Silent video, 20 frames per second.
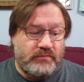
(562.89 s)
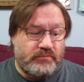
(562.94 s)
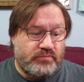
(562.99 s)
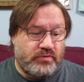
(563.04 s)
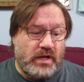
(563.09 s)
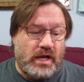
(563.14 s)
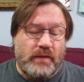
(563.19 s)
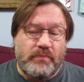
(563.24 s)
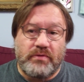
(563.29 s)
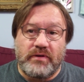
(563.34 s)

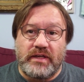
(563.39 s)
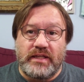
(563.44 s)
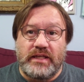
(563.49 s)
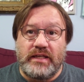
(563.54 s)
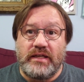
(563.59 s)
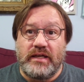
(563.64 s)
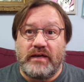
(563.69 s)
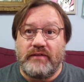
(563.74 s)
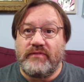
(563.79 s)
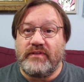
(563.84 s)

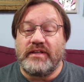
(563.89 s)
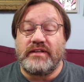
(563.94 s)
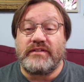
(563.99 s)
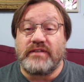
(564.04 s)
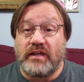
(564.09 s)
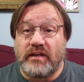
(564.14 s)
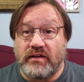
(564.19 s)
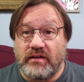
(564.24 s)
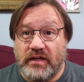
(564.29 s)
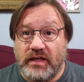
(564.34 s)
property of the
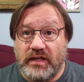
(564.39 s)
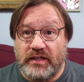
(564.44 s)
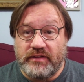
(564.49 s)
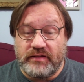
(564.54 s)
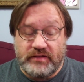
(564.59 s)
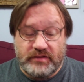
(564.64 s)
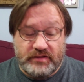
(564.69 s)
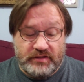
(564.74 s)
entire hunt.